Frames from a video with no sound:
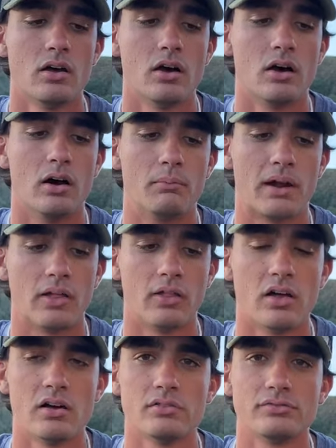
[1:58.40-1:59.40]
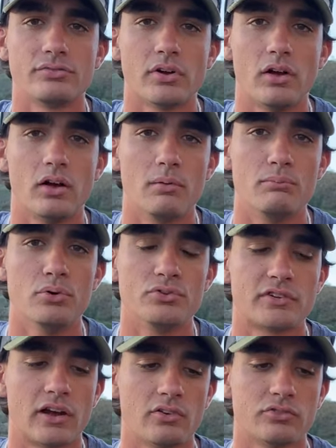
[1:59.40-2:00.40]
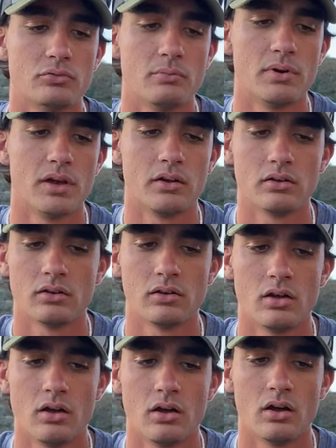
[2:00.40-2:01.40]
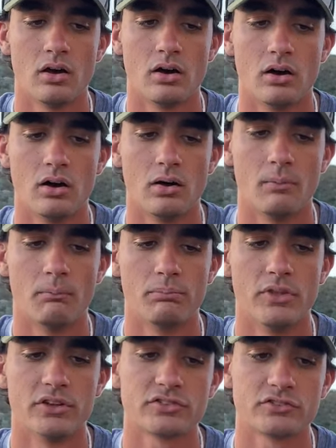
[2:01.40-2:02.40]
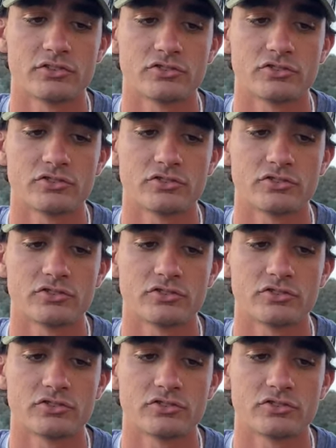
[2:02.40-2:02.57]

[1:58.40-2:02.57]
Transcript: um, but I love uh, boot style swim bait. Um, this is a